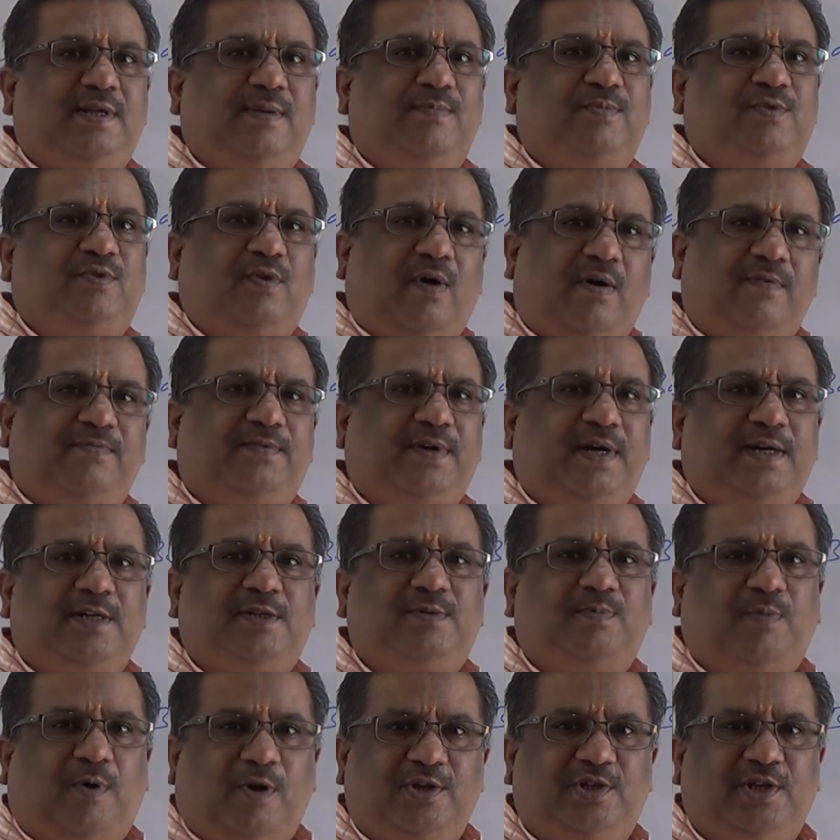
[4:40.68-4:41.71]
soft and
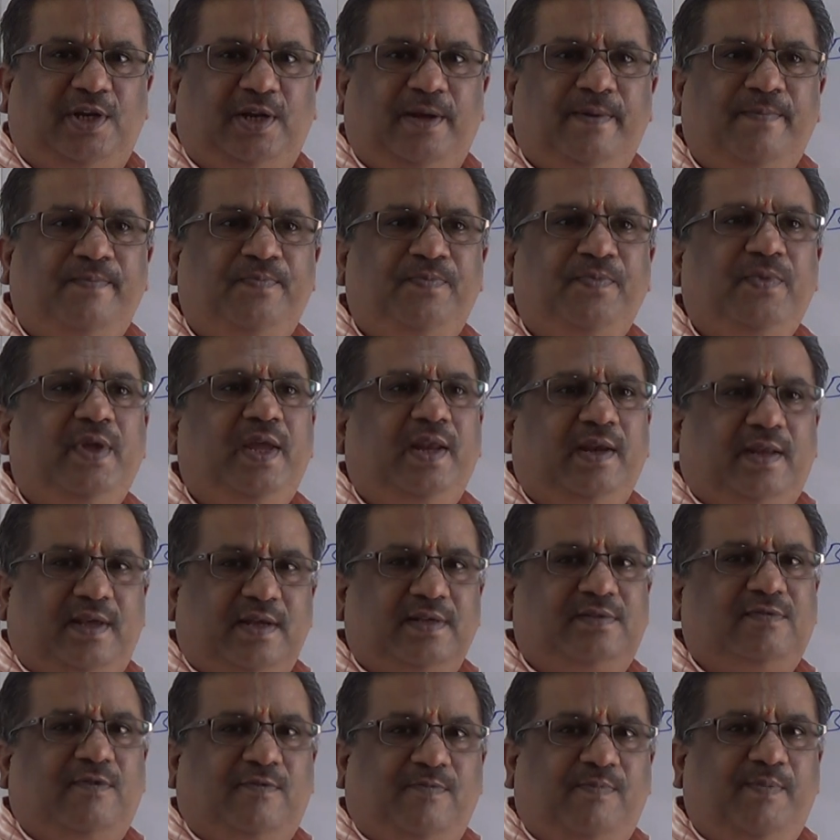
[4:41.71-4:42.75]
spongy in
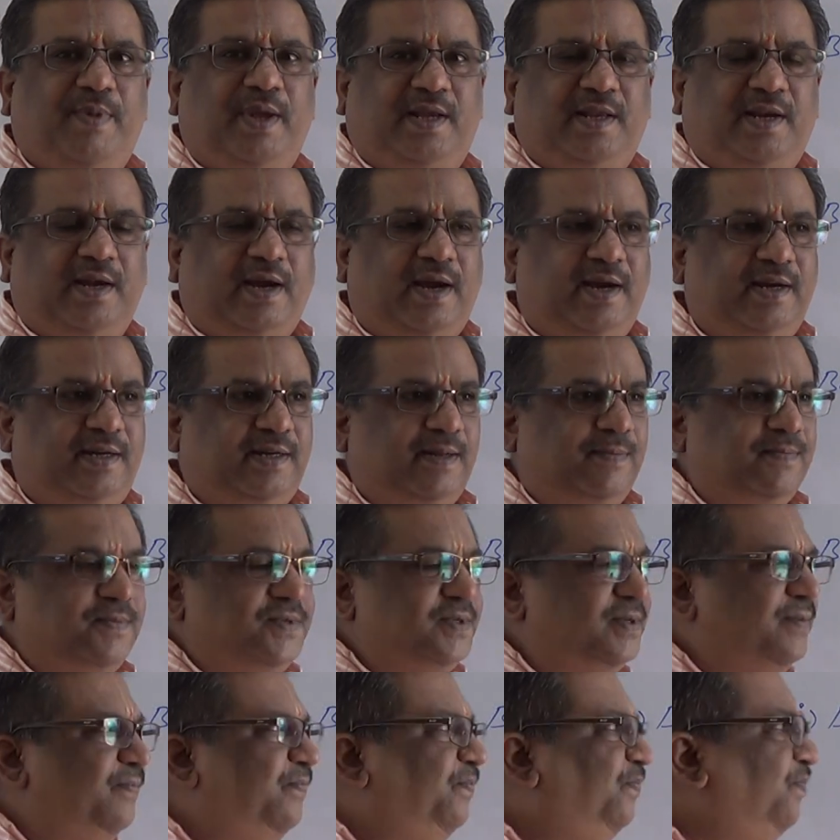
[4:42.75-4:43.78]
case of bakery
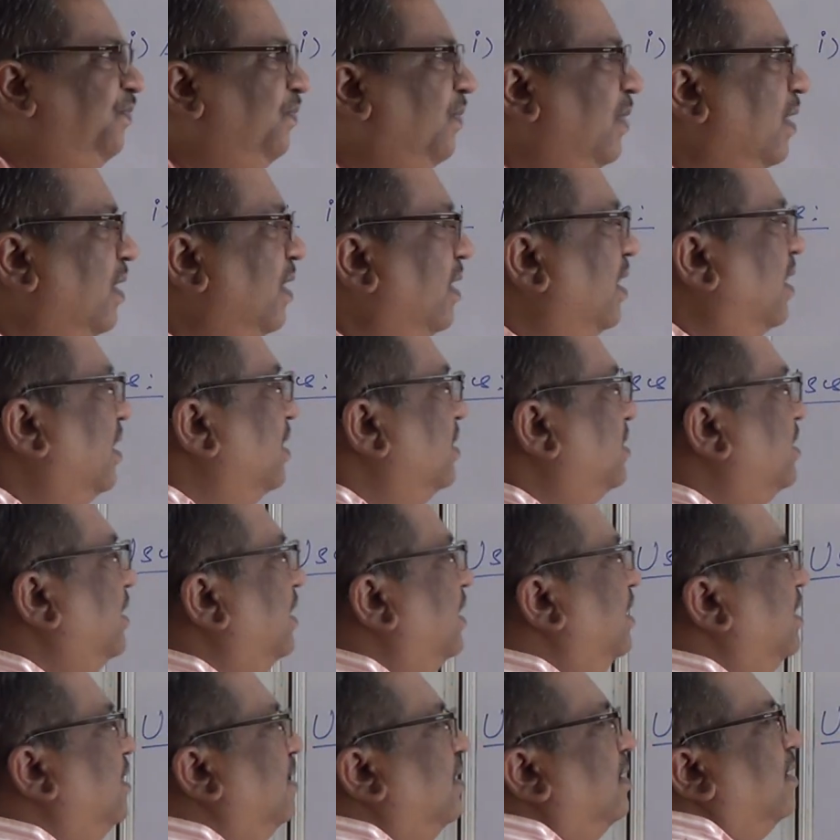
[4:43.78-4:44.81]
items?
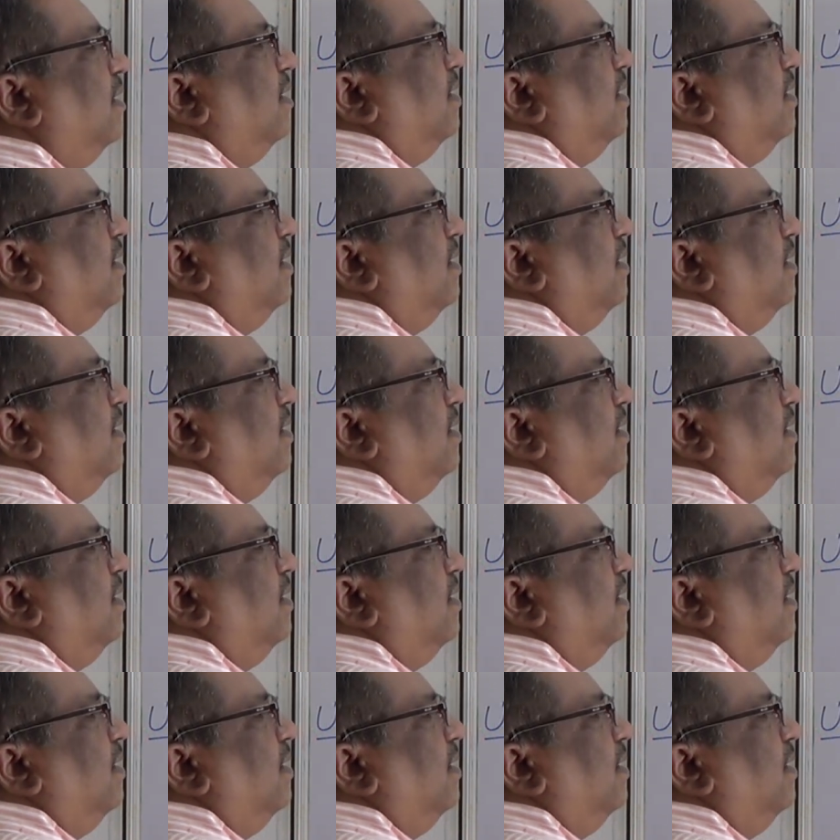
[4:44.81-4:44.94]
See,